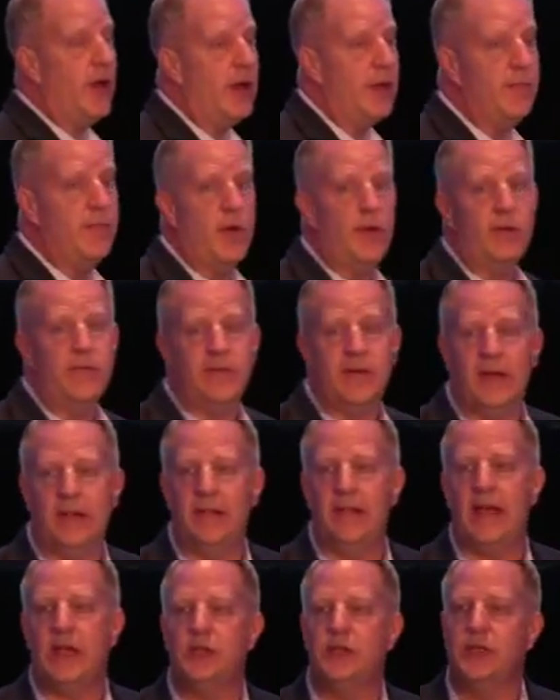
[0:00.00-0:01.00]
automotive
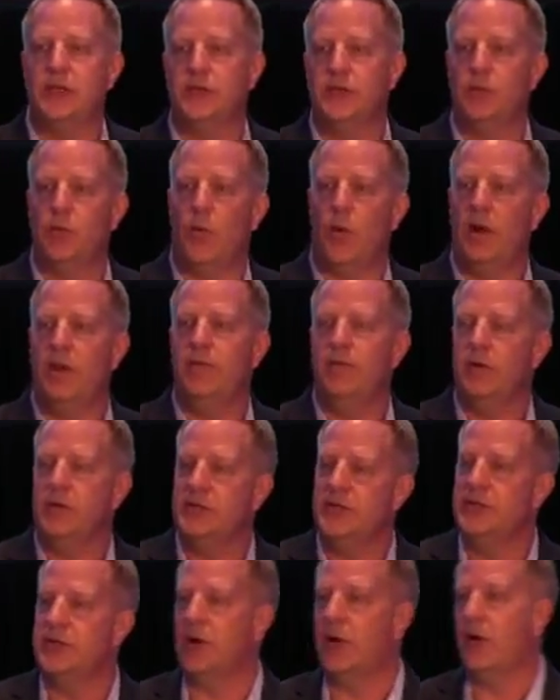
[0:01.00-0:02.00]
collections, one of
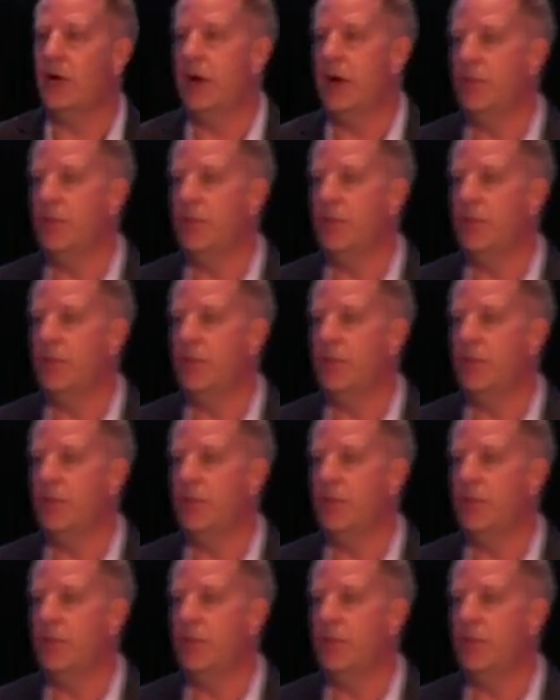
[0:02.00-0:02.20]
which is our